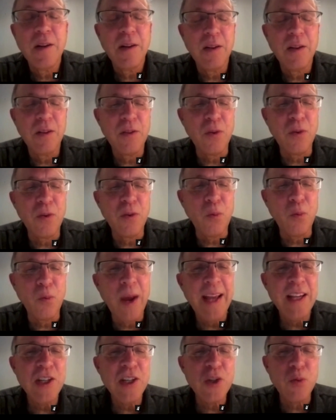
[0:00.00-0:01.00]
the
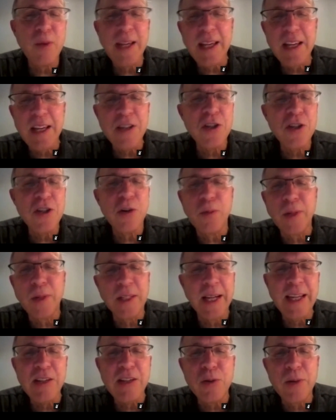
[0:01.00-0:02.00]
ways we
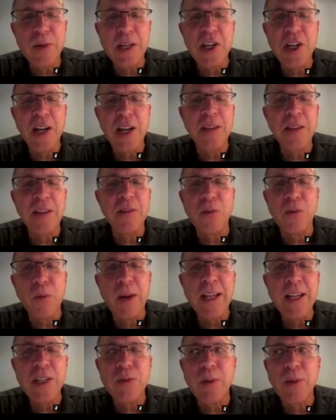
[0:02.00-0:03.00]
interrelate to each other, the
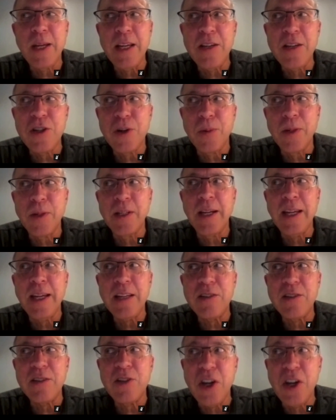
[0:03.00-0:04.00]
ways we interrelate
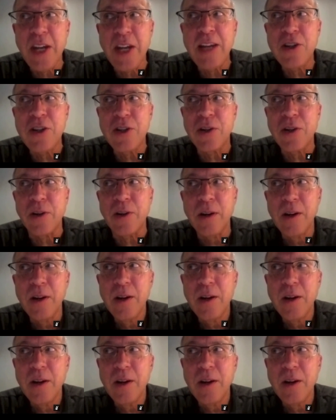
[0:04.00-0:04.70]
to nature.